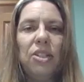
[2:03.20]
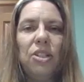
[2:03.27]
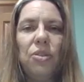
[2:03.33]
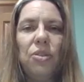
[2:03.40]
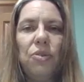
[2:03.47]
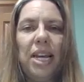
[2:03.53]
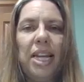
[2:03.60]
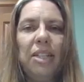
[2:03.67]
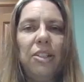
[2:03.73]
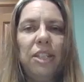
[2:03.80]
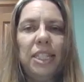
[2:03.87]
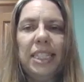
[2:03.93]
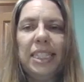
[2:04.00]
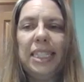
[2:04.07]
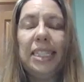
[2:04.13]
to
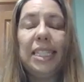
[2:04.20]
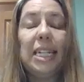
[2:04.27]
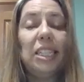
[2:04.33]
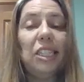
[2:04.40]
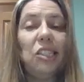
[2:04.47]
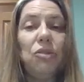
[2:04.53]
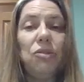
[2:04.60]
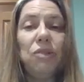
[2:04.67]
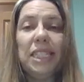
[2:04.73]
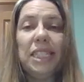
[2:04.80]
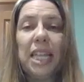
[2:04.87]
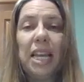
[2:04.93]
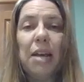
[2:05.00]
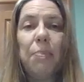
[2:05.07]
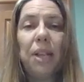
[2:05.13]
agencies as soon as
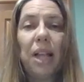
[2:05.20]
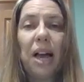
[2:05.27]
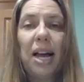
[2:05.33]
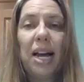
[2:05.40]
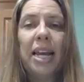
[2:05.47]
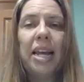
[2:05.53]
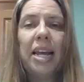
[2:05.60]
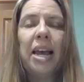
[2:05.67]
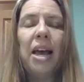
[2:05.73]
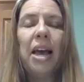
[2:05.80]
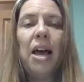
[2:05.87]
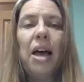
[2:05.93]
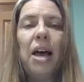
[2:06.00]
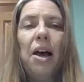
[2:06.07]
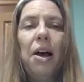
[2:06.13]
they apply,
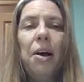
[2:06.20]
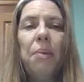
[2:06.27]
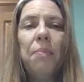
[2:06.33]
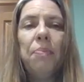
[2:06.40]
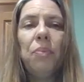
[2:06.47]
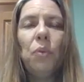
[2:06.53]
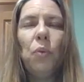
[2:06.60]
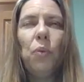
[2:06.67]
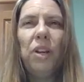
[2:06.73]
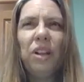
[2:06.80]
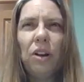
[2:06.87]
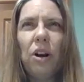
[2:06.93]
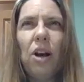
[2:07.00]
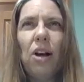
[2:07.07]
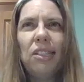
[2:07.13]
we
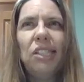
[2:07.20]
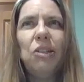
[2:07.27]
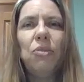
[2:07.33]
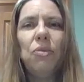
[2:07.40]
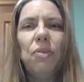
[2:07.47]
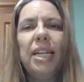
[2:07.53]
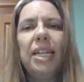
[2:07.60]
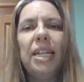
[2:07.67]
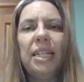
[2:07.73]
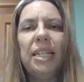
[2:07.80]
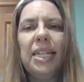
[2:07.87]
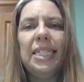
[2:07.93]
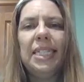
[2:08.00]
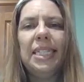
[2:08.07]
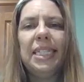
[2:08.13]
are also
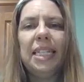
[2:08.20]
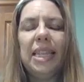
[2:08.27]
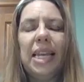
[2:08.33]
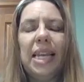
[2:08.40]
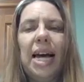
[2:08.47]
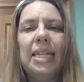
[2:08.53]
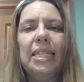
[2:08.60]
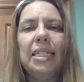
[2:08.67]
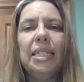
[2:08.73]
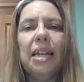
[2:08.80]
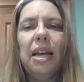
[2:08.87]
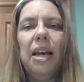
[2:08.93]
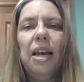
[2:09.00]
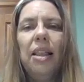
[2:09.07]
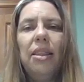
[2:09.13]
recognizing that
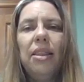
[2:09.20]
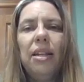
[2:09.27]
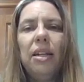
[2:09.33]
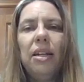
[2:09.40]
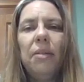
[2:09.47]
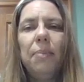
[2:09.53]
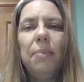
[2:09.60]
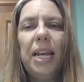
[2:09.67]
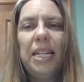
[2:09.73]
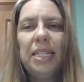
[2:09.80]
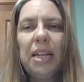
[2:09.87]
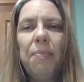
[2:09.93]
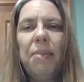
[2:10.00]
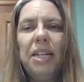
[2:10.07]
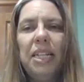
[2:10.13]
the
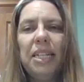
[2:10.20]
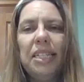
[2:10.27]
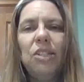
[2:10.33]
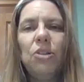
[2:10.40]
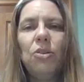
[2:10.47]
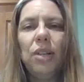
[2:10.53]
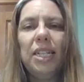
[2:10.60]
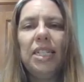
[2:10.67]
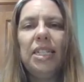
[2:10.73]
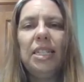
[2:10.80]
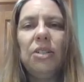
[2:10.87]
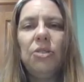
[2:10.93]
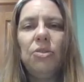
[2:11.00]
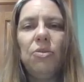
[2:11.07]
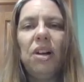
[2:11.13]
pandemic is going
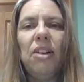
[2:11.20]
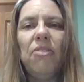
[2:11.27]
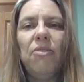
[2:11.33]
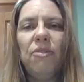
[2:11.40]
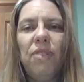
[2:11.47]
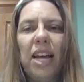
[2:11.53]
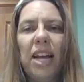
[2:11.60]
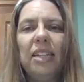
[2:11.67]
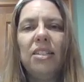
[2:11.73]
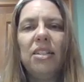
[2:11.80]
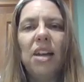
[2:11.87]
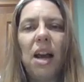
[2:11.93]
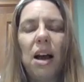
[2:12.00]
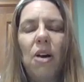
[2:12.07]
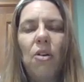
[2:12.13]
to affect
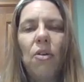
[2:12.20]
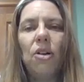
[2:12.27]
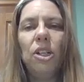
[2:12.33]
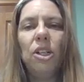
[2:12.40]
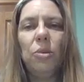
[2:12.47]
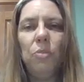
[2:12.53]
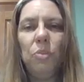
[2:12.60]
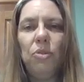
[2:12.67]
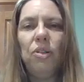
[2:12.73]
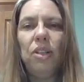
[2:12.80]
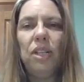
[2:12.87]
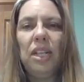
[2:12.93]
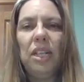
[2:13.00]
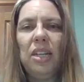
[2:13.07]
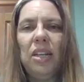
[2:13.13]
our
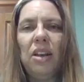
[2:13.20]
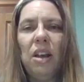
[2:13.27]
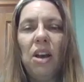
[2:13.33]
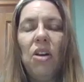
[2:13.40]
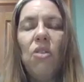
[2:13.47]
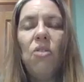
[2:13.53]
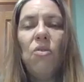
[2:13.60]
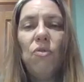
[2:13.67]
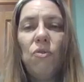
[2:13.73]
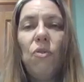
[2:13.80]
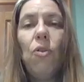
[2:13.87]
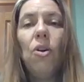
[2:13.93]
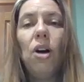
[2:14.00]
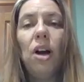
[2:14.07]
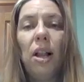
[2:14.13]
community
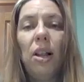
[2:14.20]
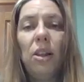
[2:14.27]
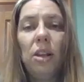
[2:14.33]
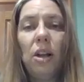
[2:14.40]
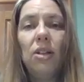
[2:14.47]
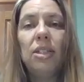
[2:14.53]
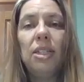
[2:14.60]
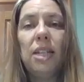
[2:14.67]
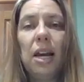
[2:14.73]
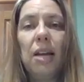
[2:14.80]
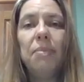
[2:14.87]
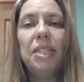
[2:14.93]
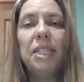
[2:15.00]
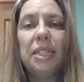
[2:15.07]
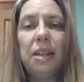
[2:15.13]
for a long
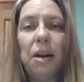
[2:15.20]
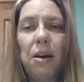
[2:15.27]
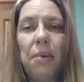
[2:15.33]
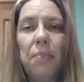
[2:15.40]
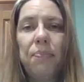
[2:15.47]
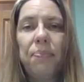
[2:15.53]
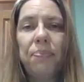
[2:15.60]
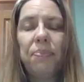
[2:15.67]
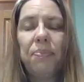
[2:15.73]
time to come.